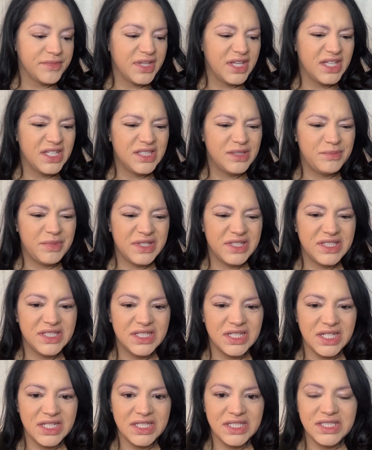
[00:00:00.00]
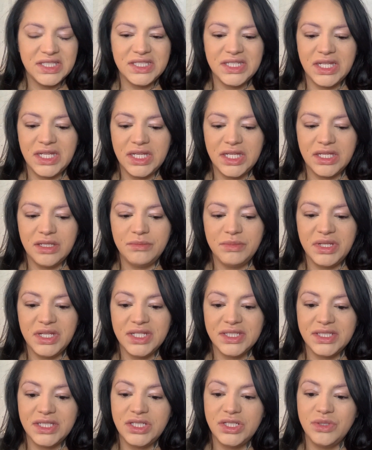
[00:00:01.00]
it's best to kind of stay in
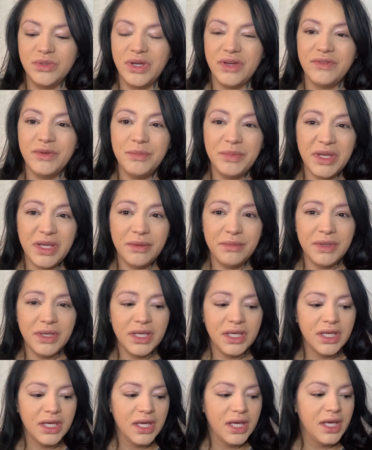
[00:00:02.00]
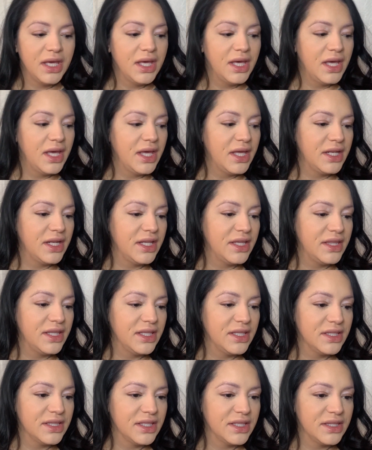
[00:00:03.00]
because I do have a baby. And I
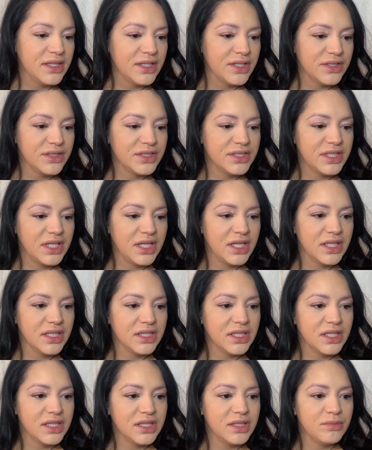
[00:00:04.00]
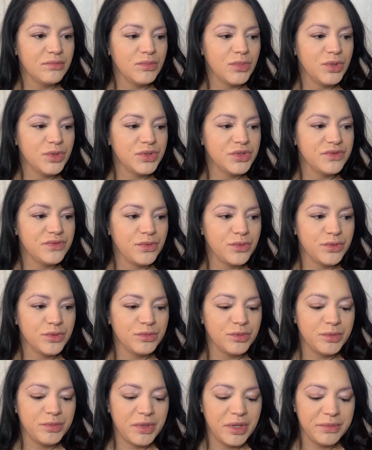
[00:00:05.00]
think that they're saying that the most
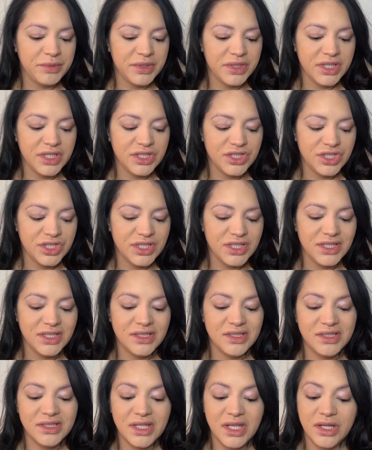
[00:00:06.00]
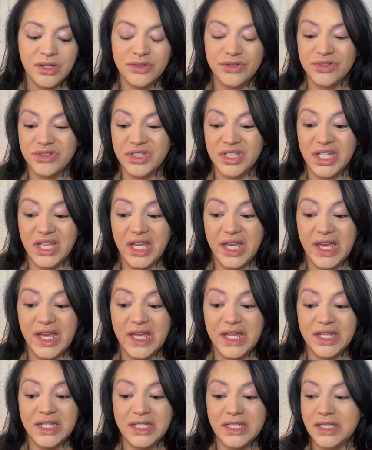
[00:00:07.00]
vulnerable population is the elderly
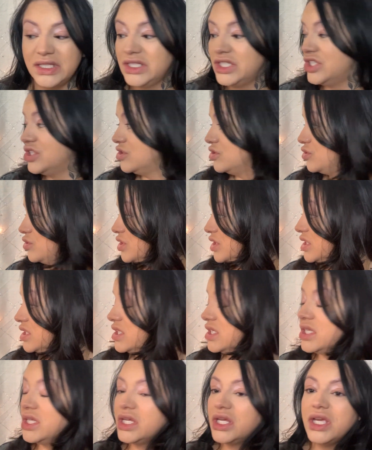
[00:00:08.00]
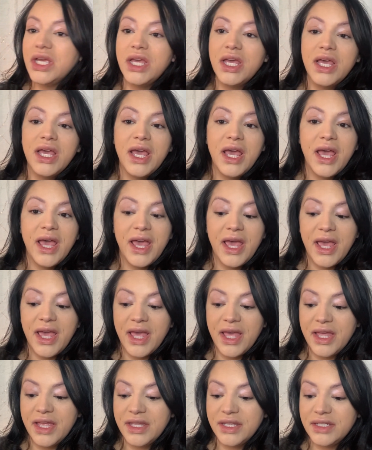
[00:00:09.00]
and children.
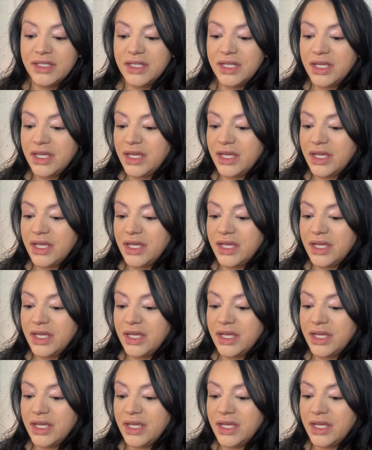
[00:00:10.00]
And